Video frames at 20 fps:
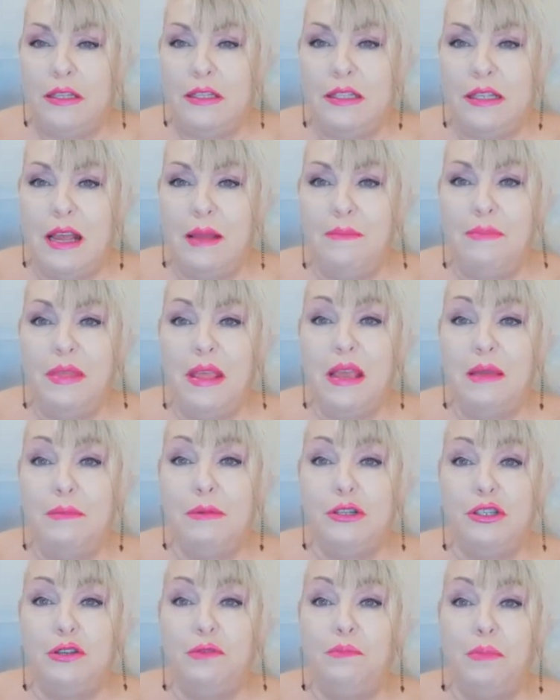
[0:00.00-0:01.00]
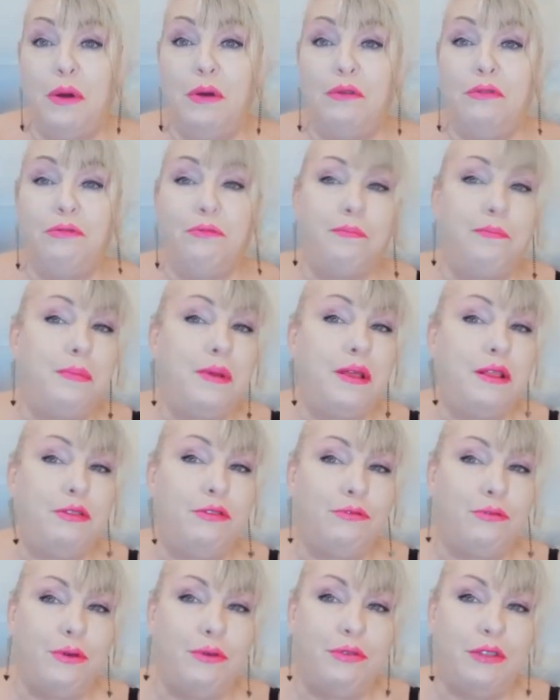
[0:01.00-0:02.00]
same thing, but you've both been
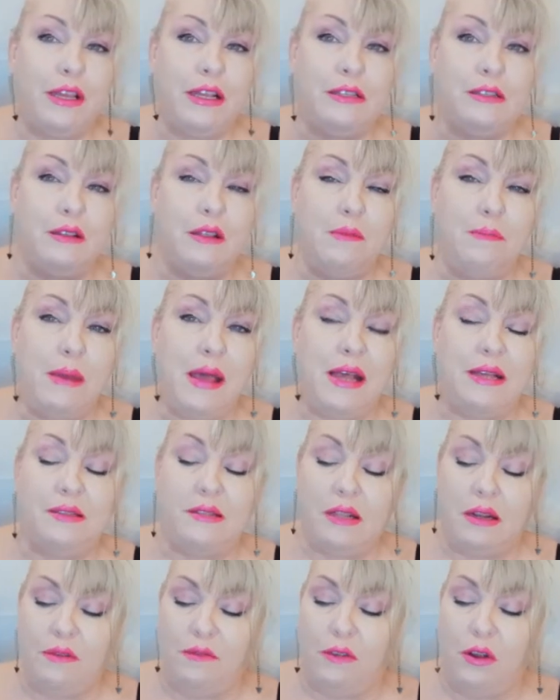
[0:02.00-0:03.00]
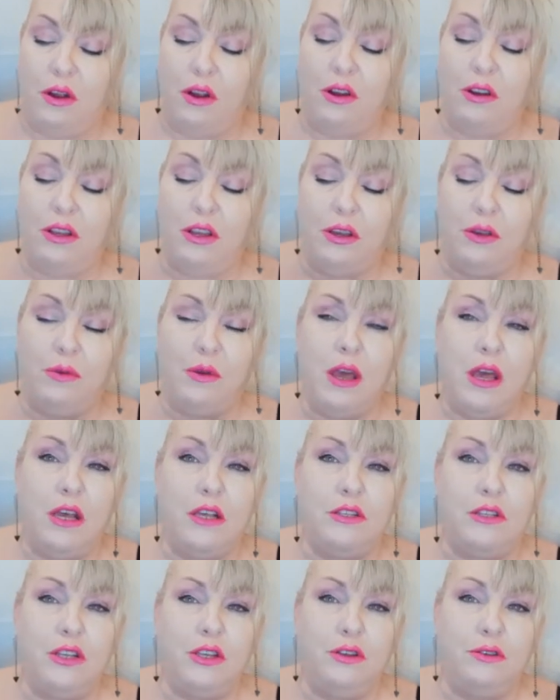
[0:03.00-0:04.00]
through things in the past that have hurt you.
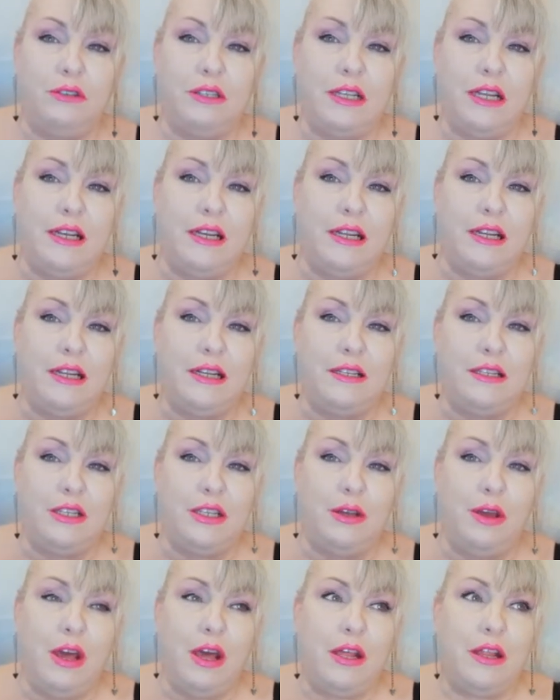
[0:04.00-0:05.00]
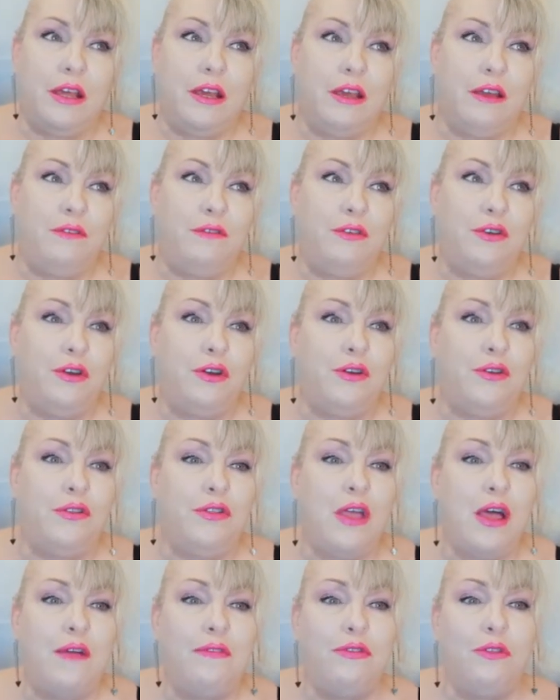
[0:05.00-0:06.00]
So you're tending to, like, if you're
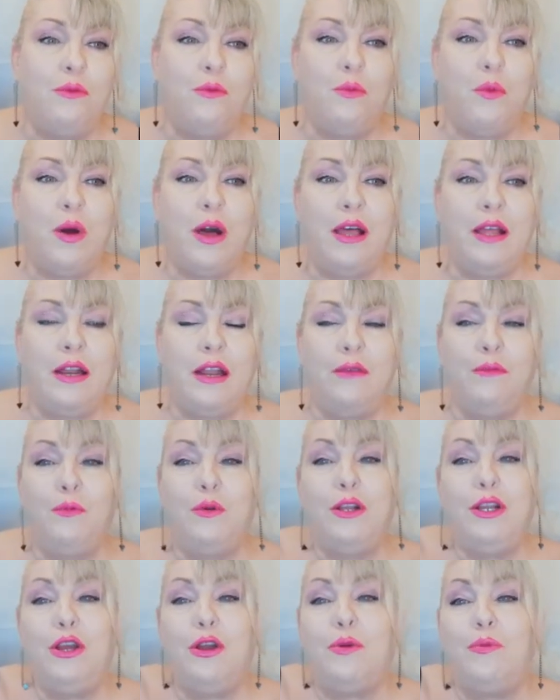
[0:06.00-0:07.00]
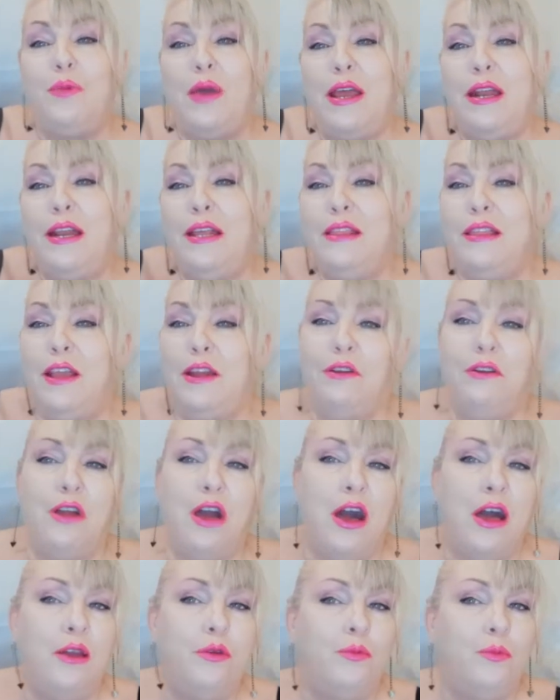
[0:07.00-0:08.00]
not the one, if when you're ready they're
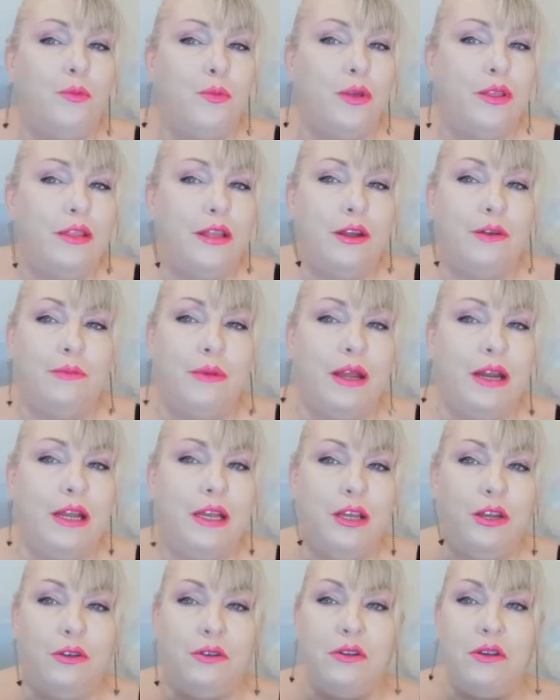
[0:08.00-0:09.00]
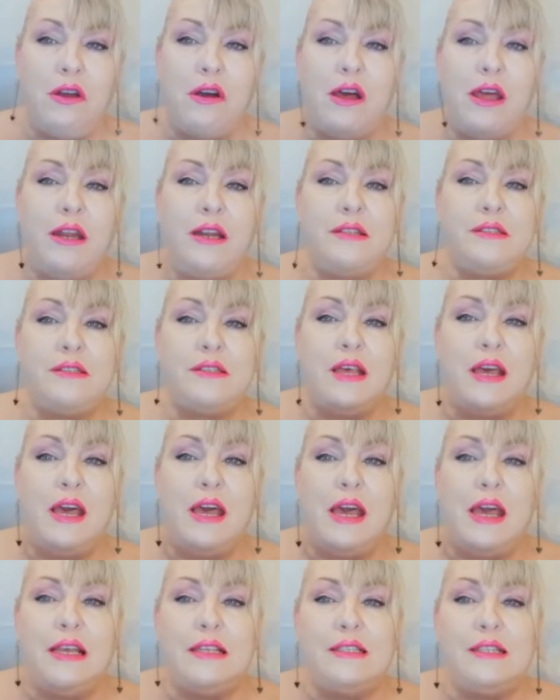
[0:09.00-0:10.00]
not, and when they're ready you're not,
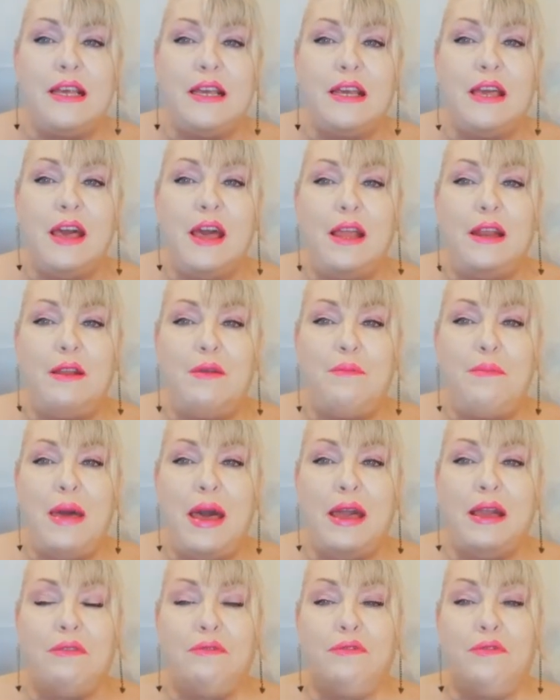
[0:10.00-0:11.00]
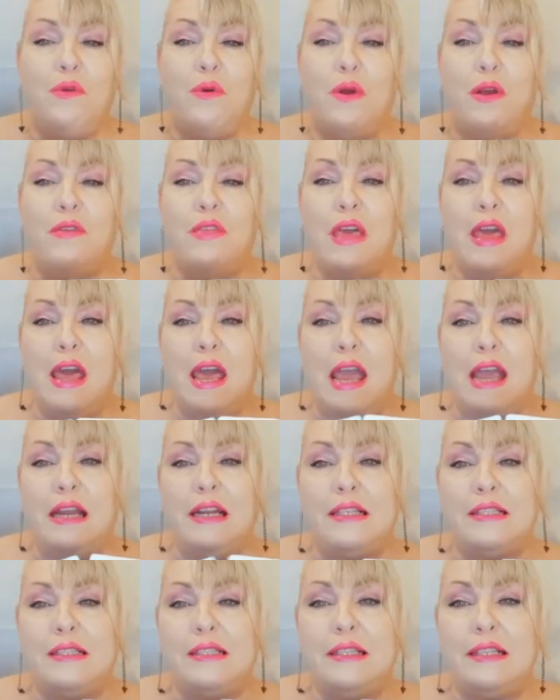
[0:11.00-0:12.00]
it's that kind of back and forth, and
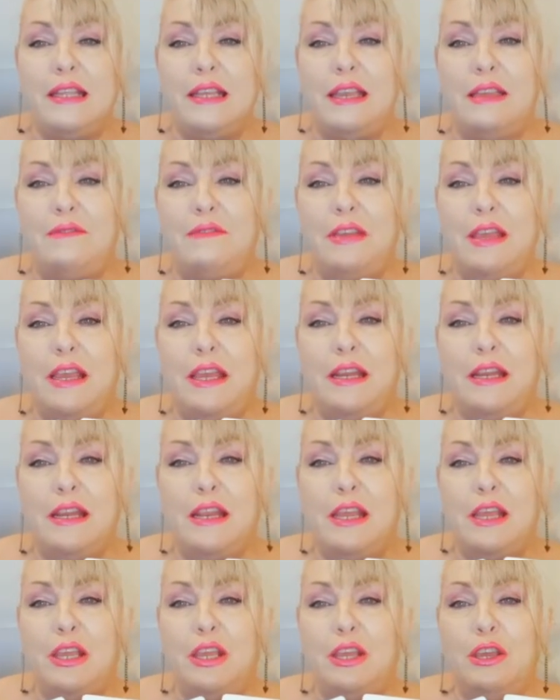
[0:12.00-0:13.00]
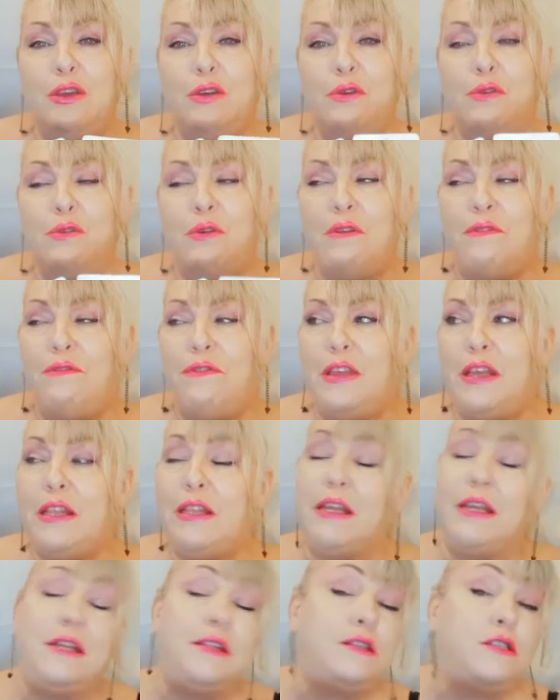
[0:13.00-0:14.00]
it's leaving you
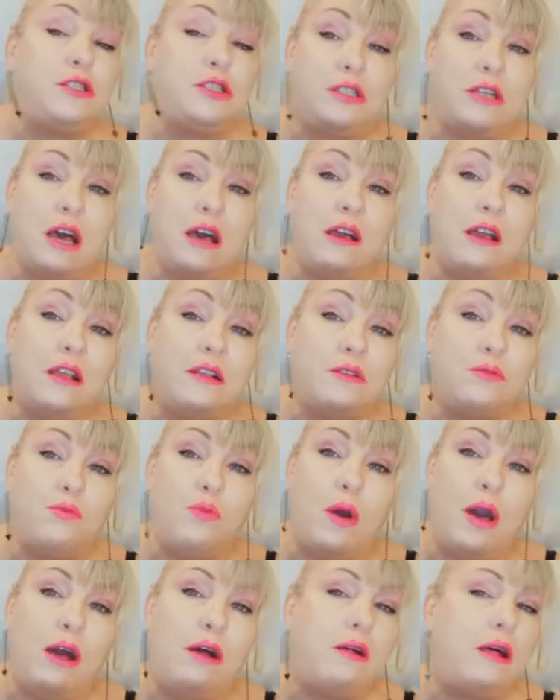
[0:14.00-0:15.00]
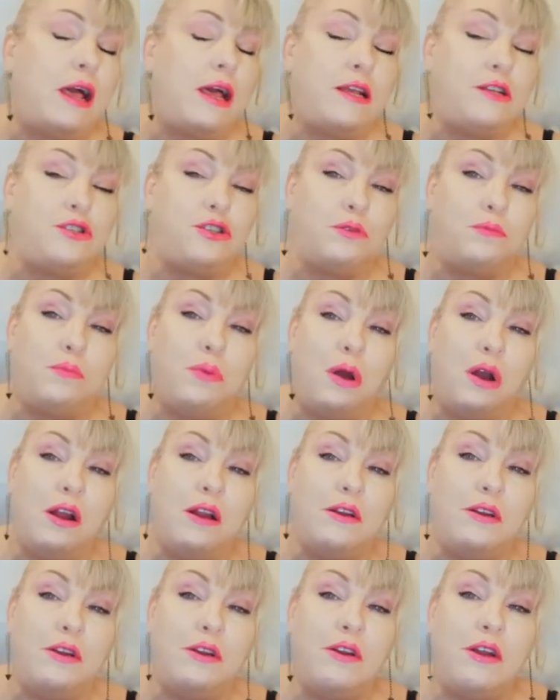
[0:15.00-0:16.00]
feeling stuck as well as your
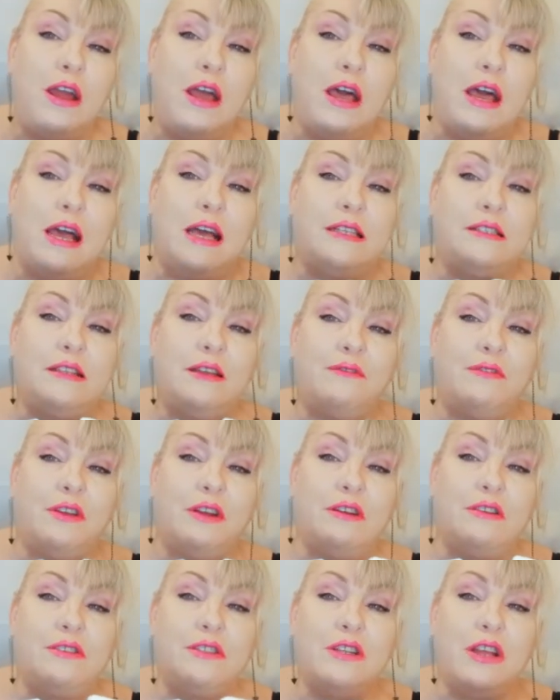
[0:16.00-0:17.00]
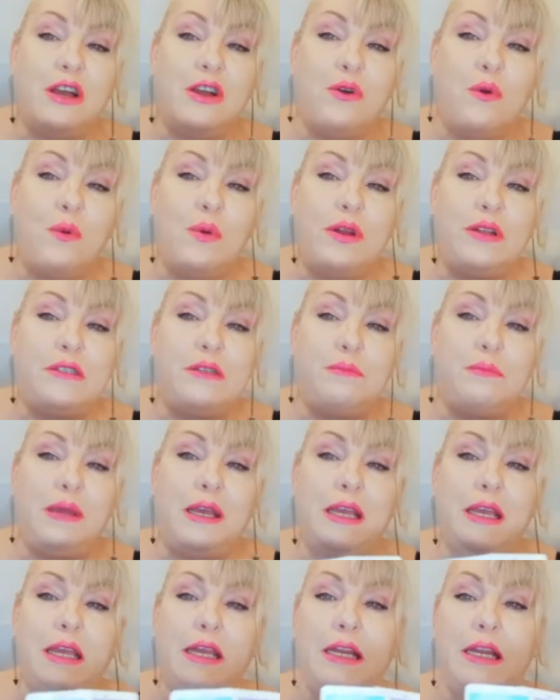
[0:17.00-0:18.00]
partner, as if there's not going to
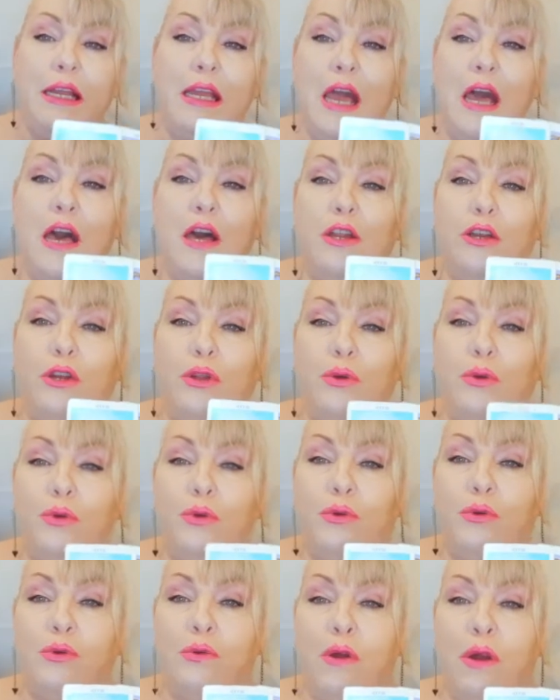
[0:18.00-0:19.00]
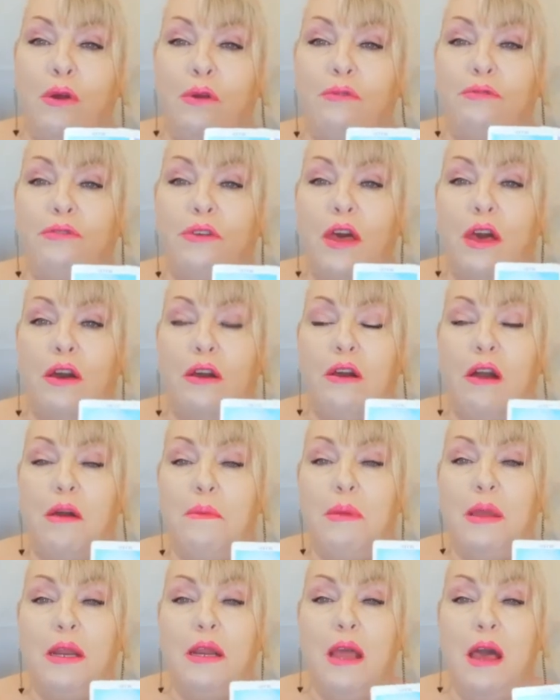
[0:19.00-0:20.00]
be any new growth
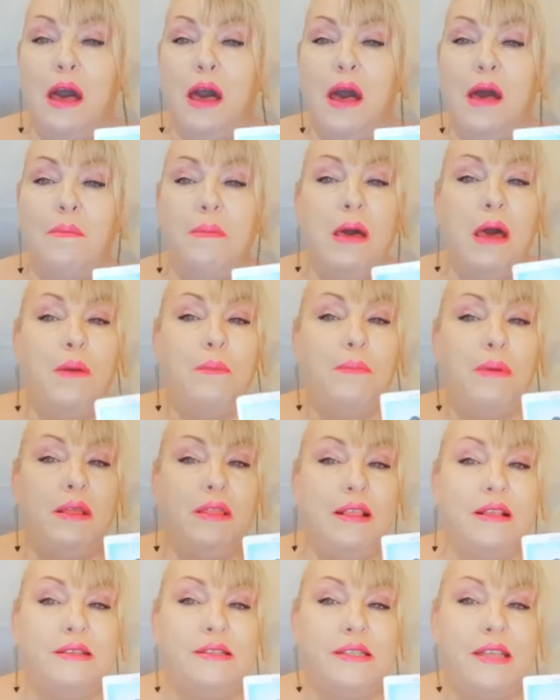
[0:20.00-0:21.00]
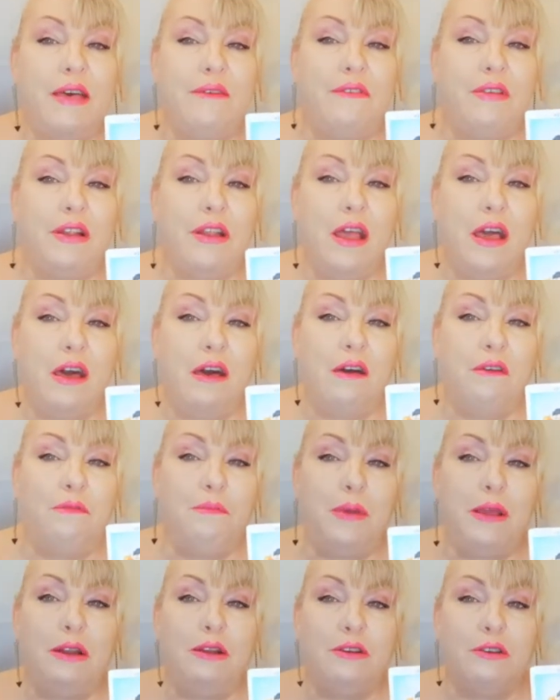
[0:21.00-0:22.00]
coming up. But the Seven of
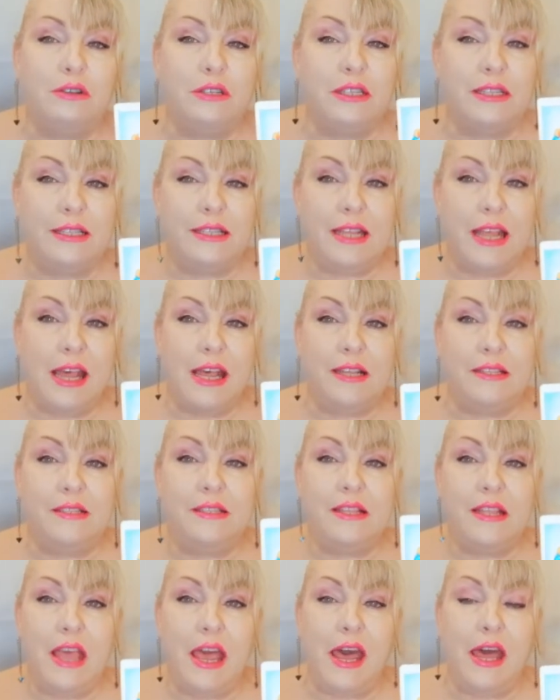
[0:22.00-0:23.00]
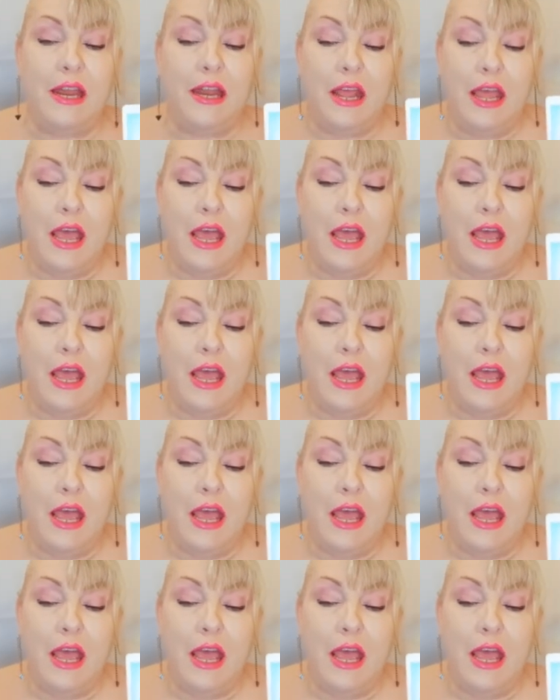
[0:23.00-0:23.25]
Pentacles says that